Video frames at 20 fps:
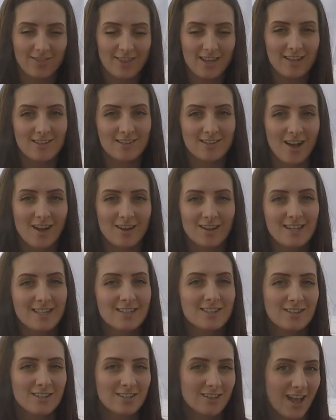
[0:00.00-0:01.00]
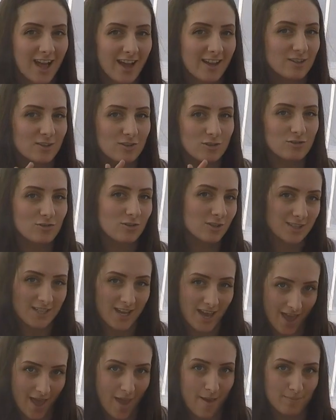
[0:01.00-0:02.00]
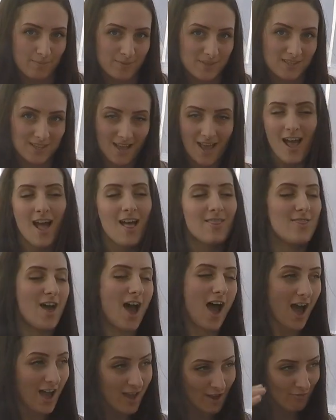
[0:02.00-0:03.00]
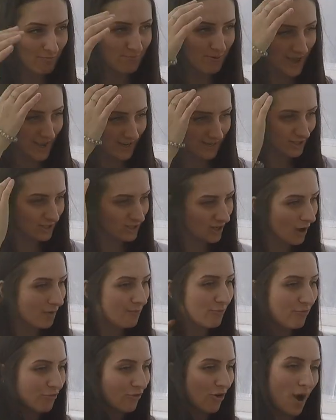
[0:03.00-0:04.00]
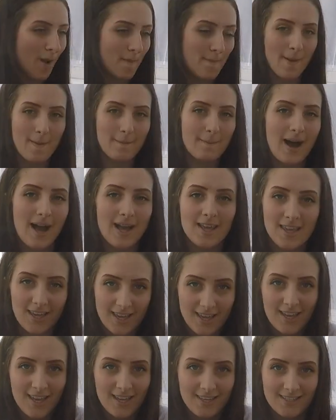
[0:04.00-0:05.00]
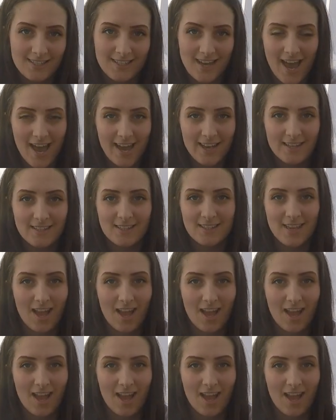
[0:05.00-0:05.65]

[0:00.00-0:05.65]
These are little extra tips that I have picked up from my gigging days